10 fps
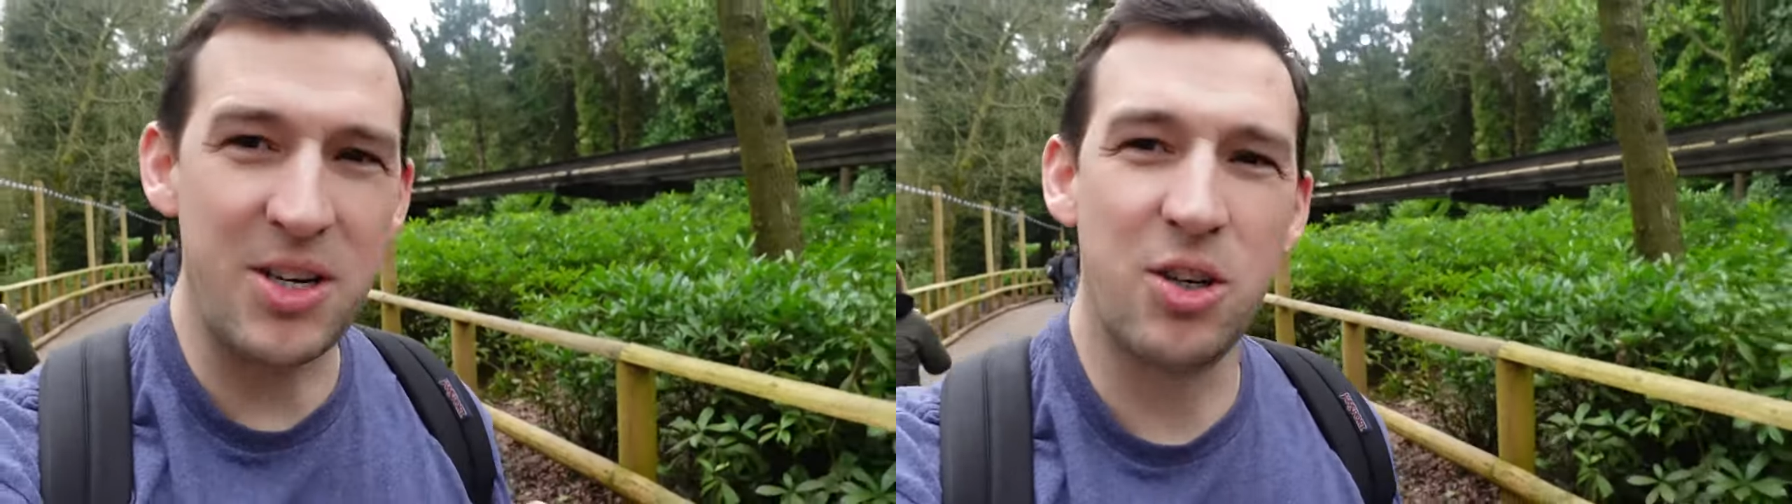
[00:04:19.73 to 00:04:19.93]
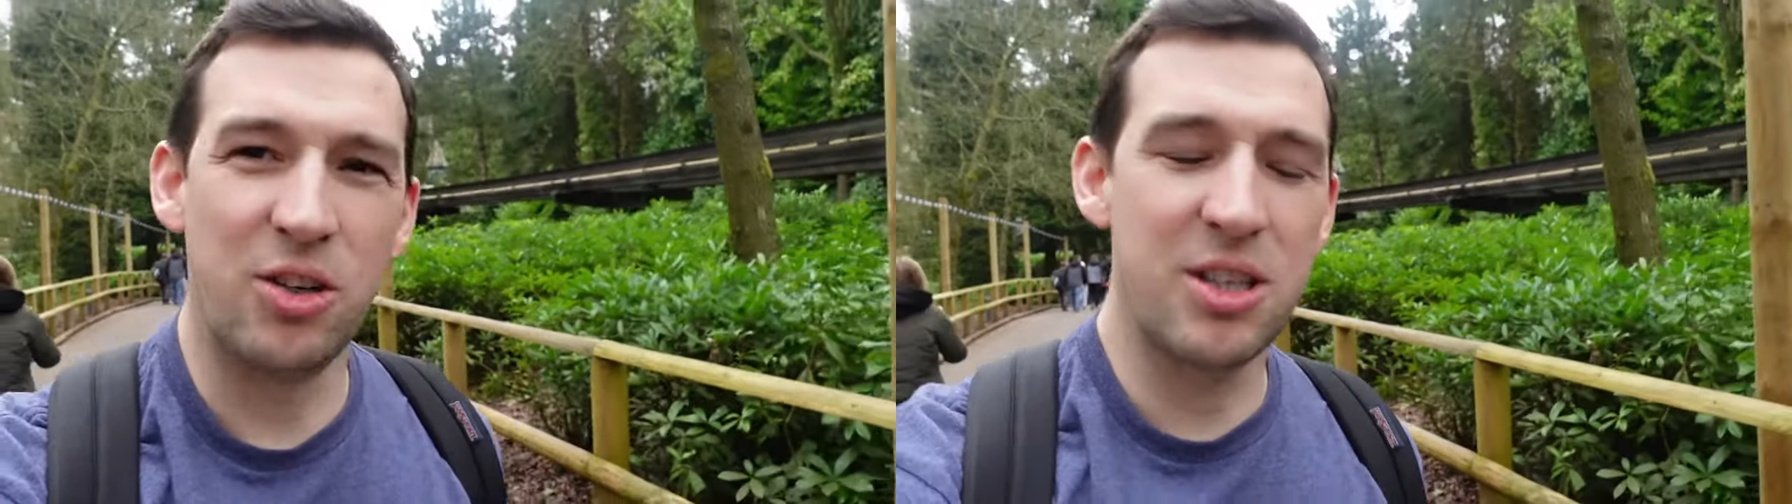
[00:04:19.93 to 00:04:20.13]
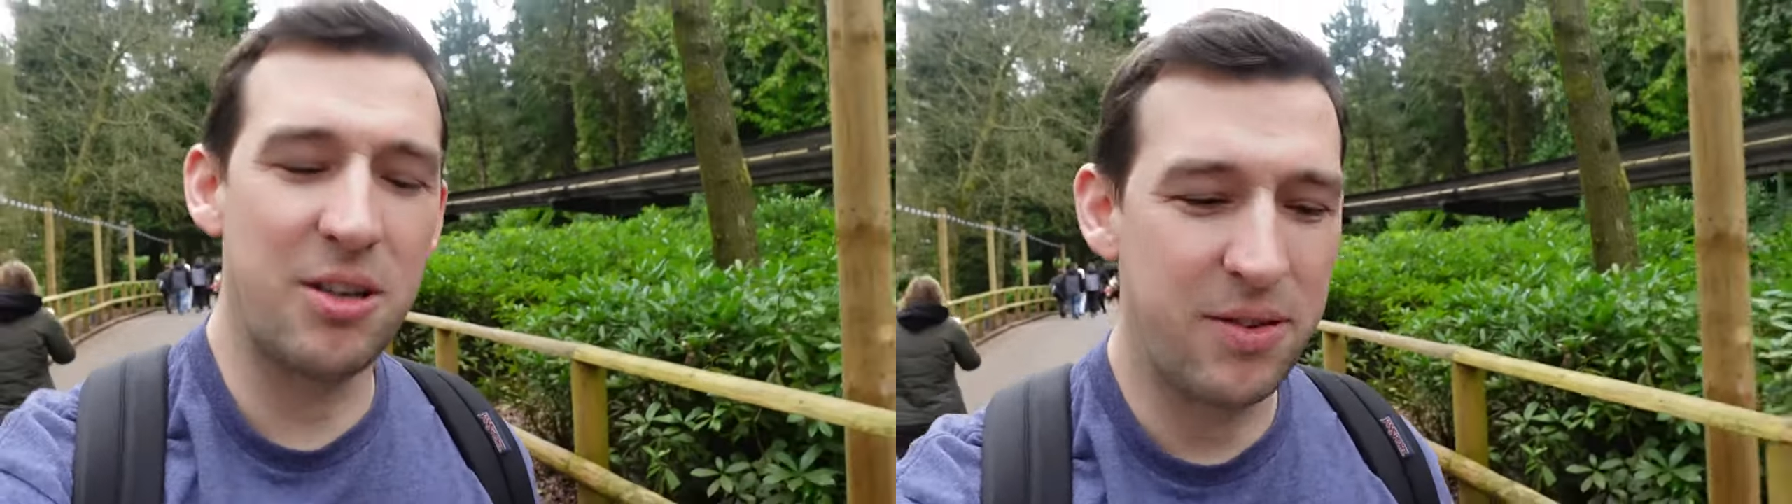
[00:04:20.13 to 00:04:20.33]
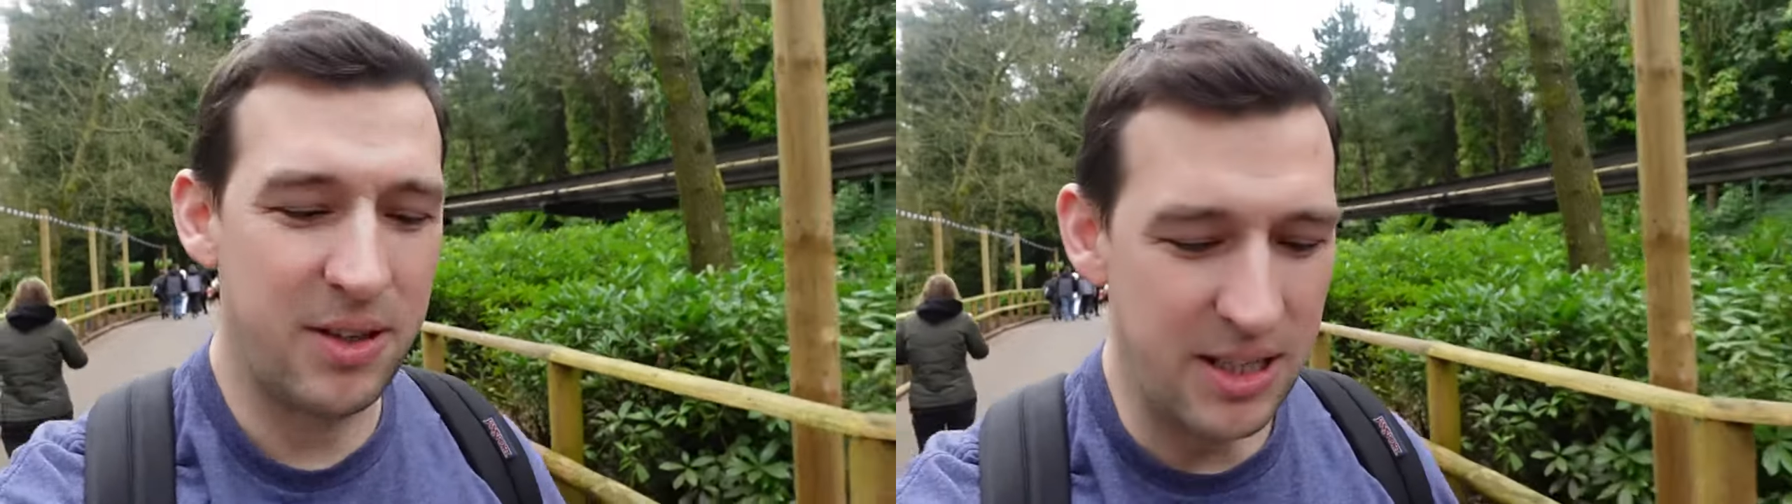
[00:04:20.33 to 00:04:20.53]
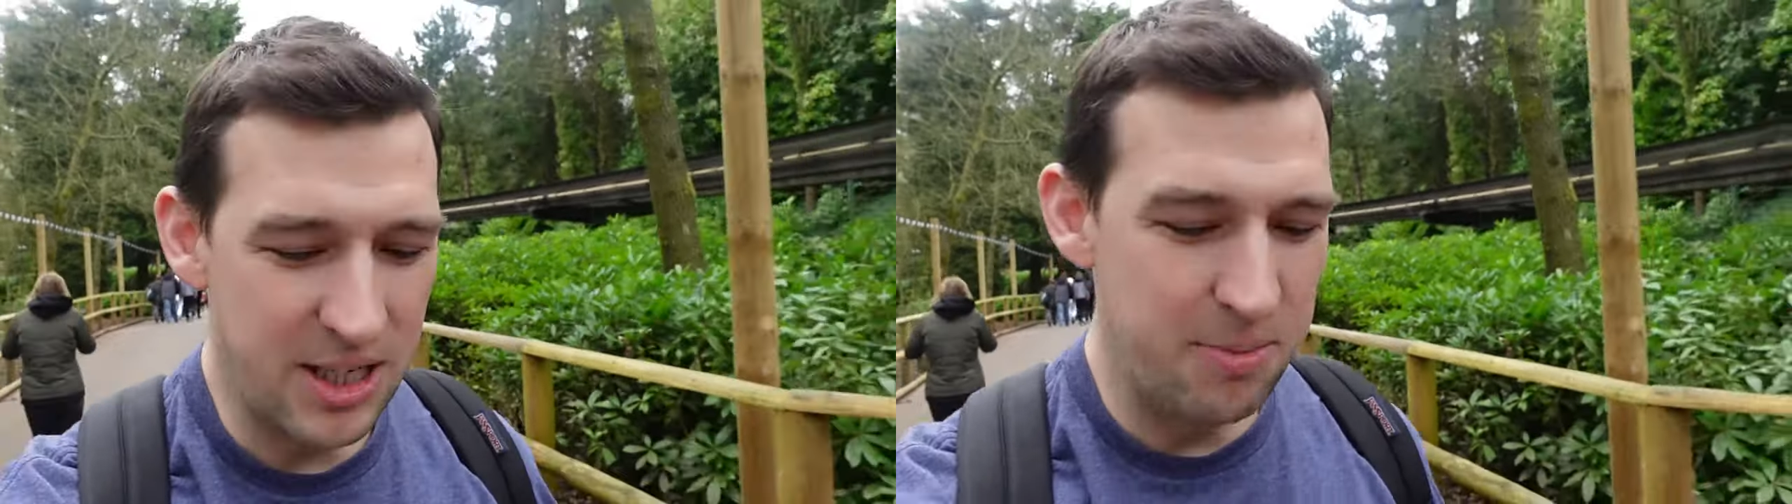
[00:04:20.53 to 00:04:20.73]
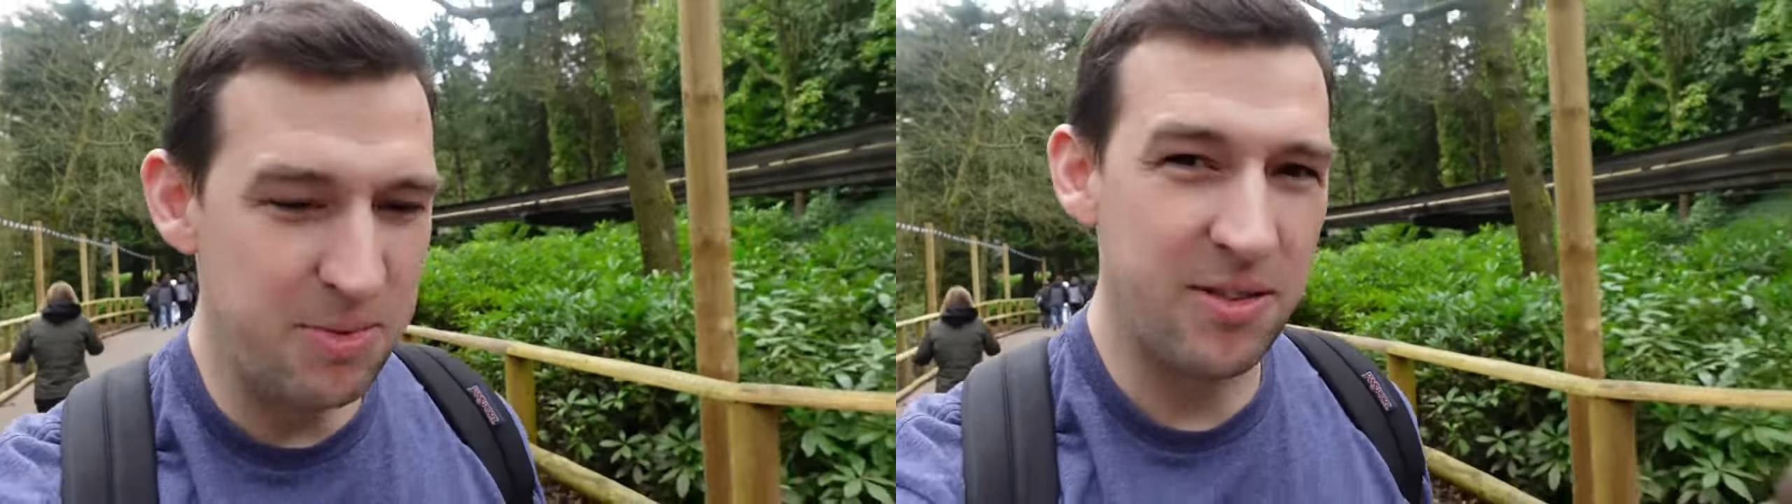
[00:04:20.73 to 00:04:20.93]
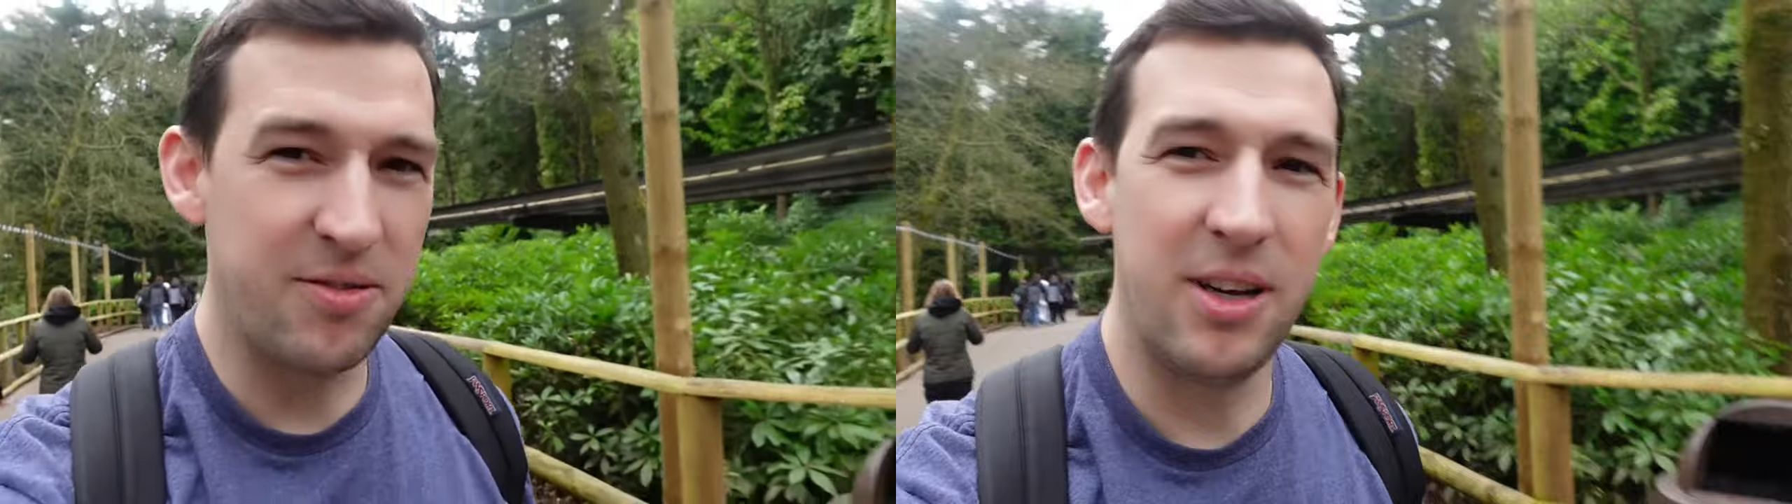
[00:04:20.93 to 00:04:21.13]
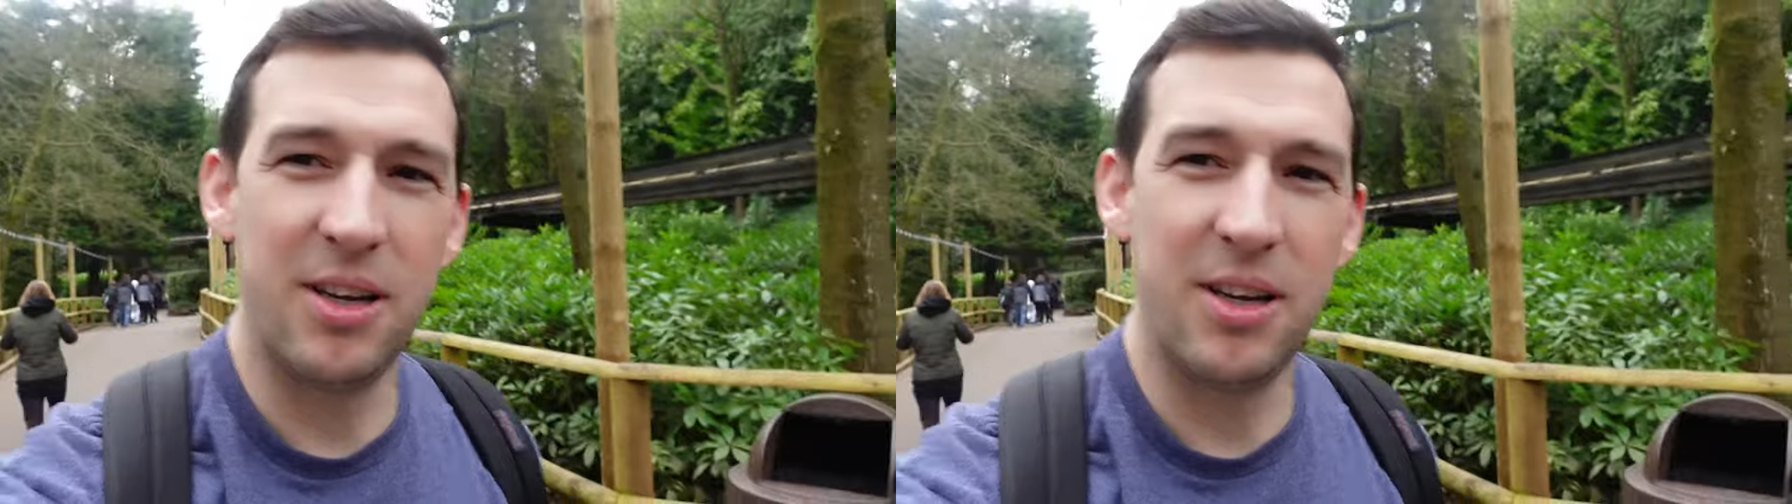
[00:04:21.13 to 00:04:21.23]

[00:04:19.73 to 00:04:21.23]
short of in terms of